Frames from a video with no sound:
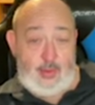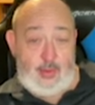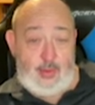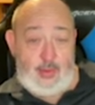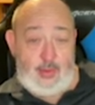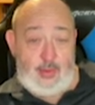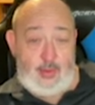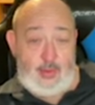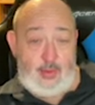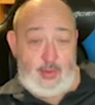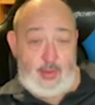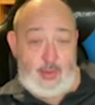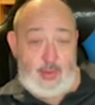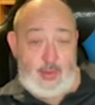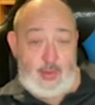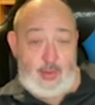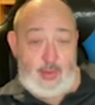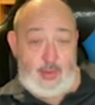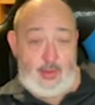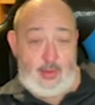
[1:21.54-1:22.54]

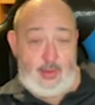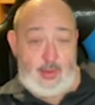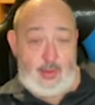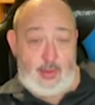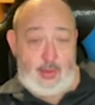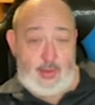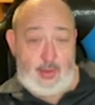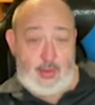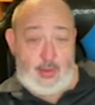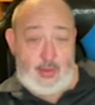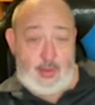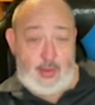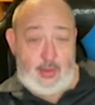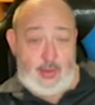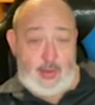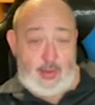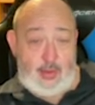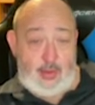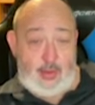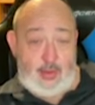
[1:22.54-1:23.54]

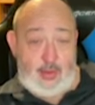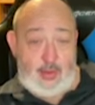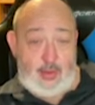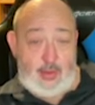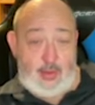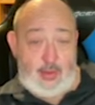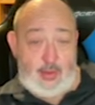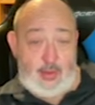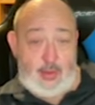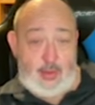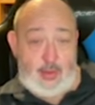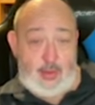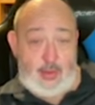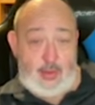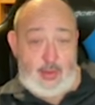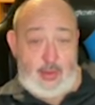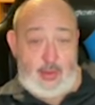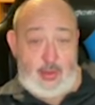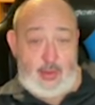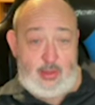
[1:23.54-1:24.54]

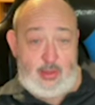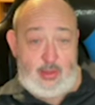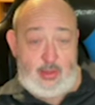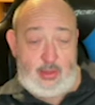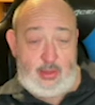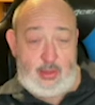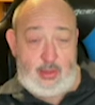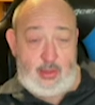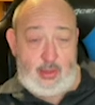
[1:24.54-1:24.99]
No words are spoken by the person on screen.